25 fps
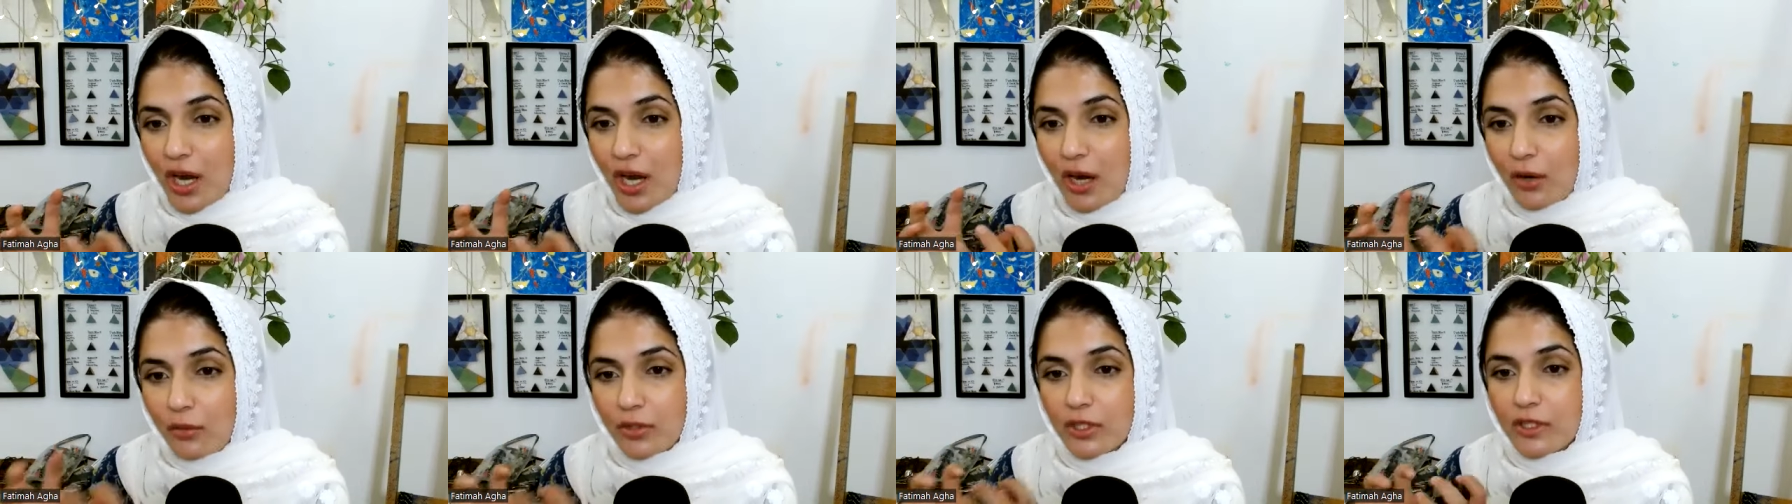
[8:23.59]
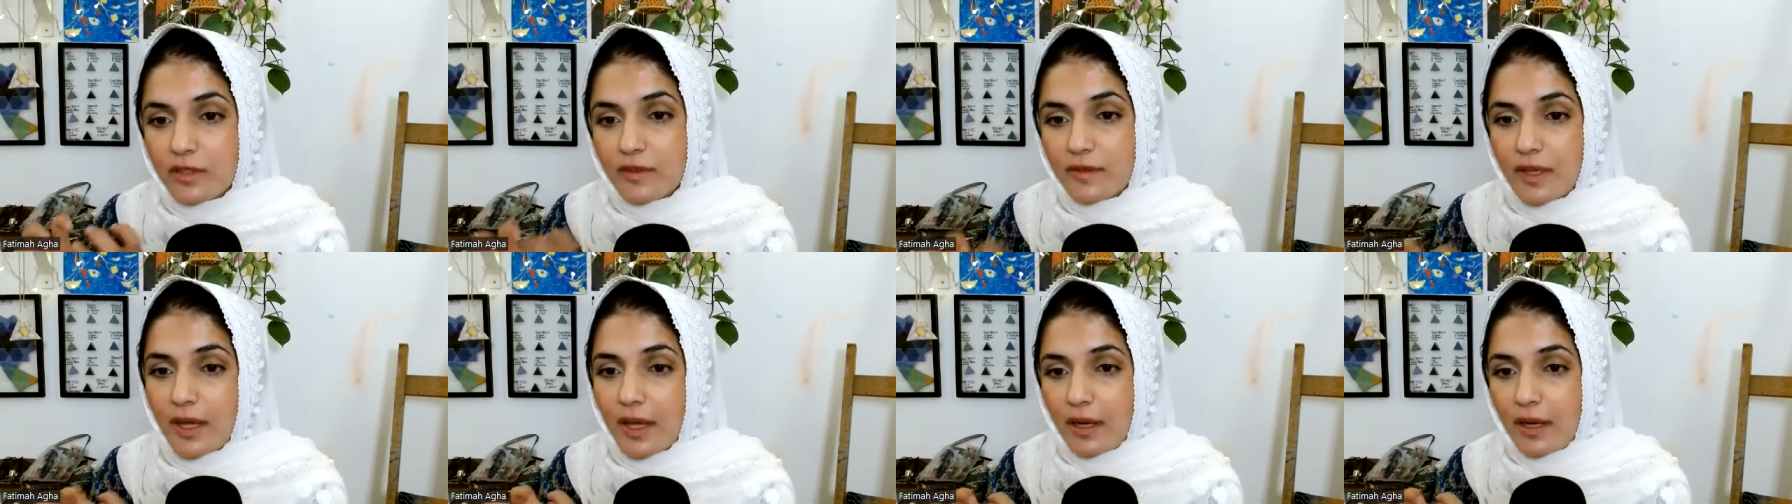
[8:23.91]

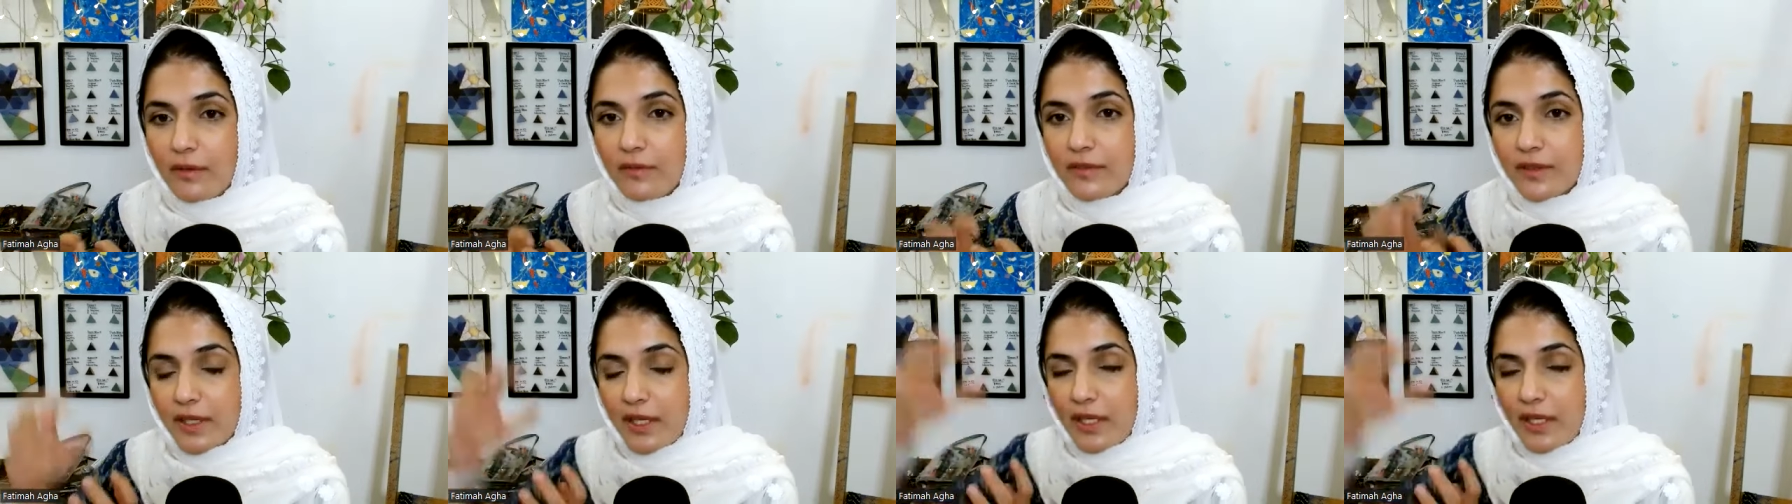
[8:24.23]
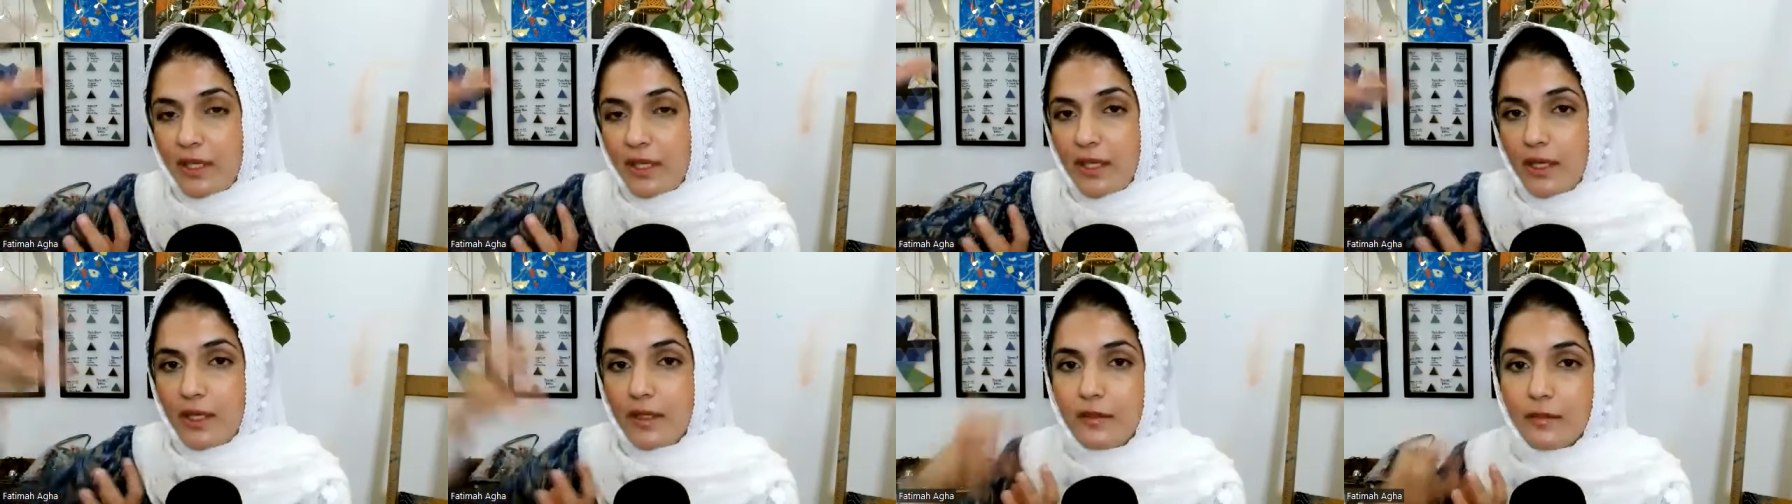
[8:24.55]
ourselves
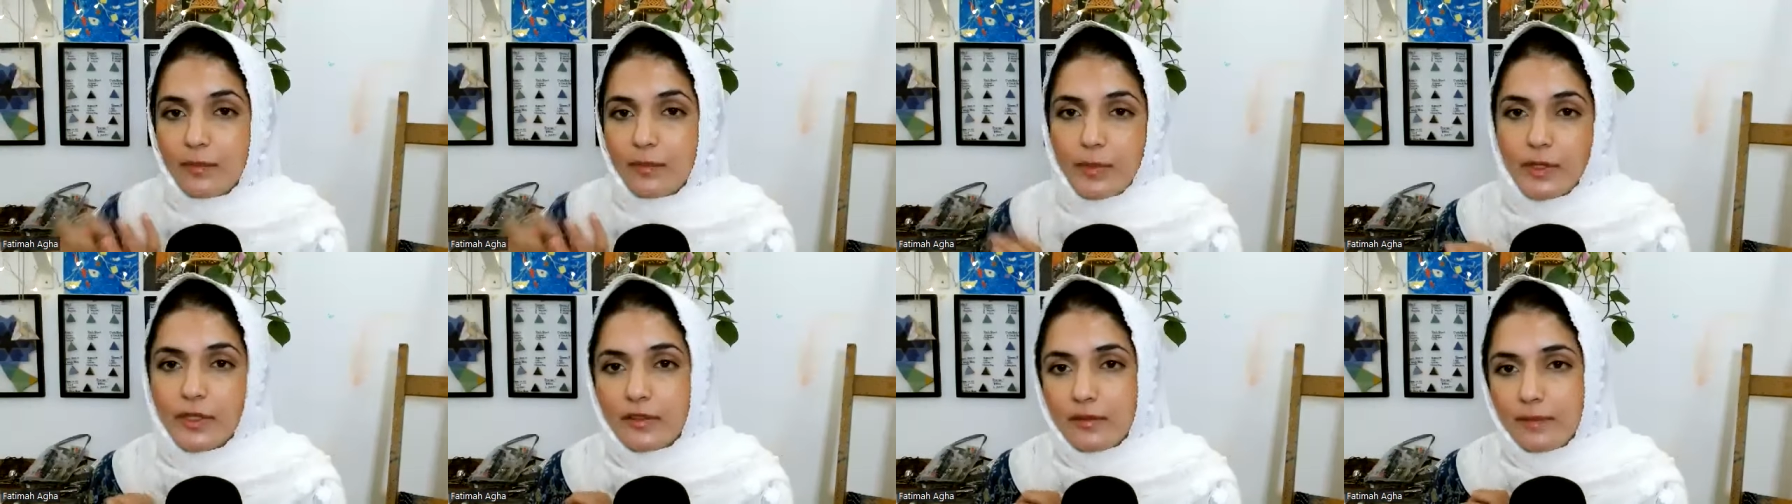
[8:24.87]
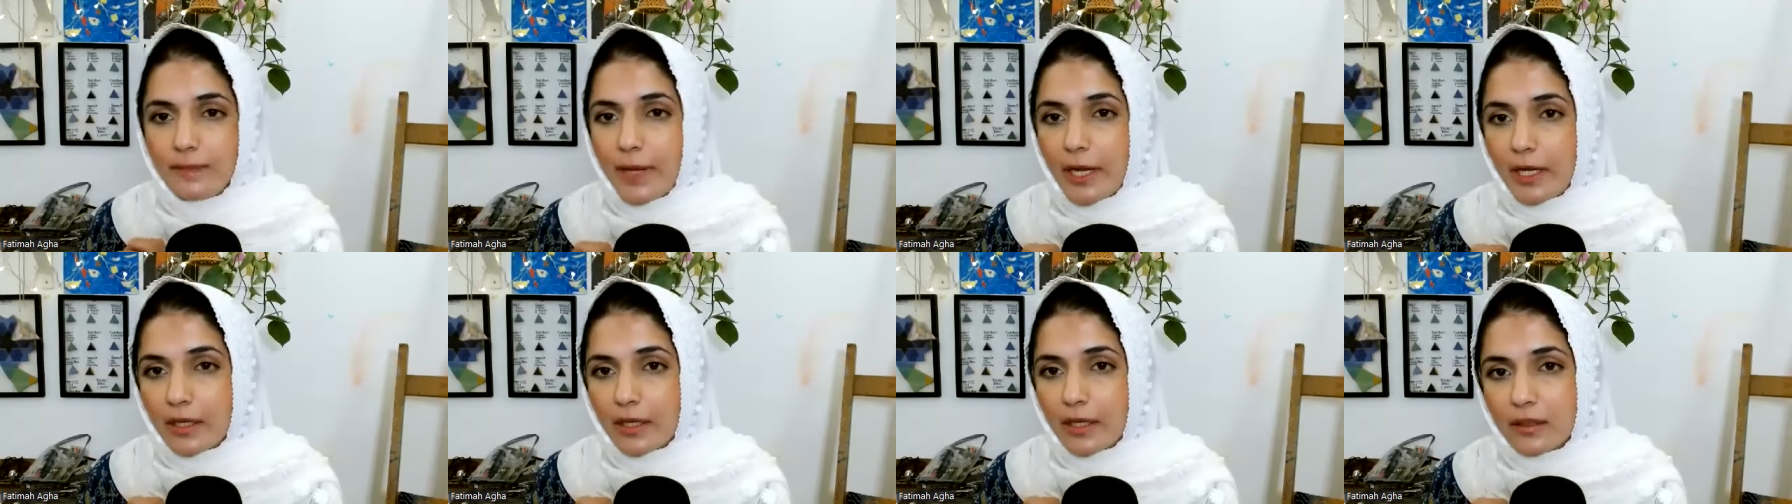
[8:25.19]
in his
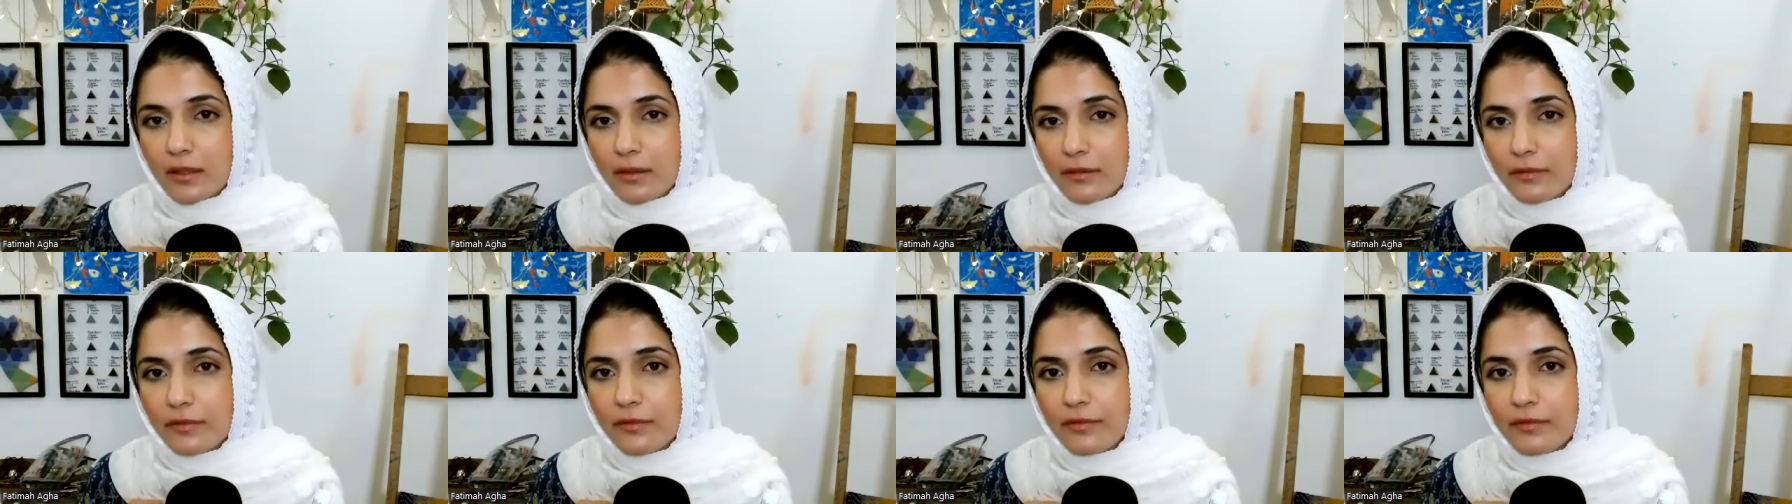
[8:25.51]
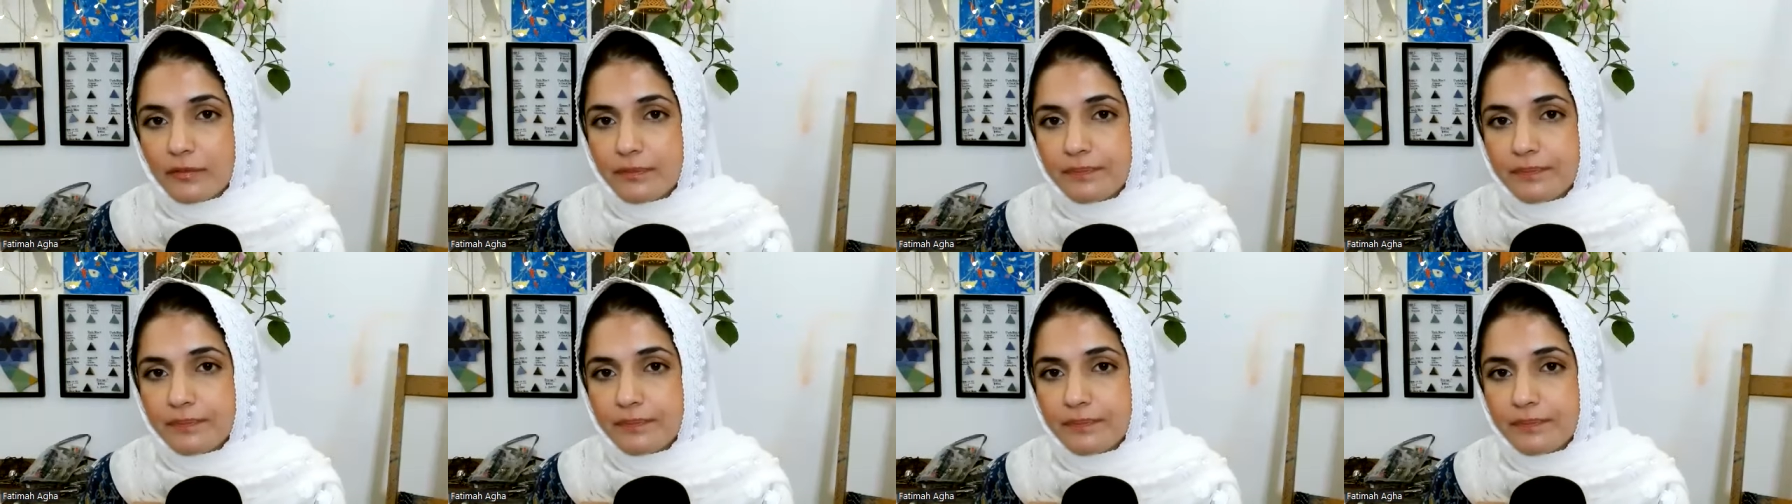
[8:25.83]
perspective.